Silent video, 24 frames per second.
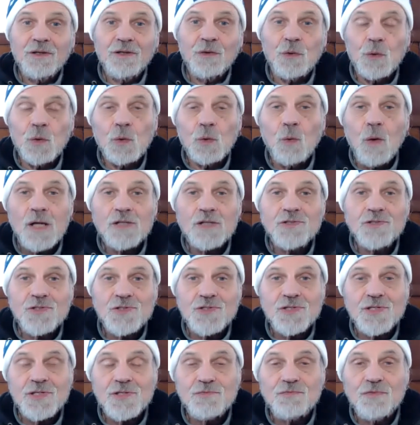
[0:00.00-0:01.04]
who
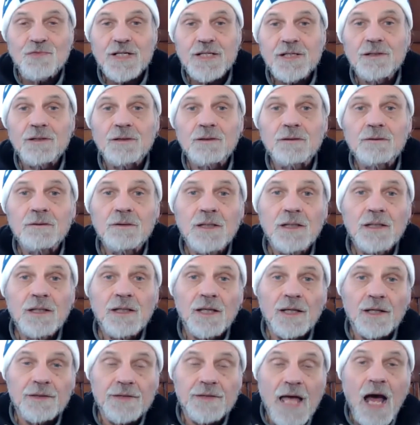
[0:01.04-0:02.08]
watches this video
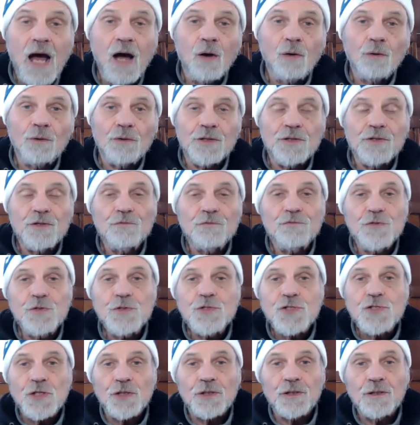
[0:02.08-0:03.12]
now or in the
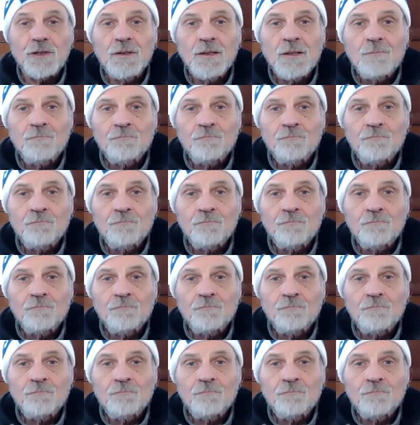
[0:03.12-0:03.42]
future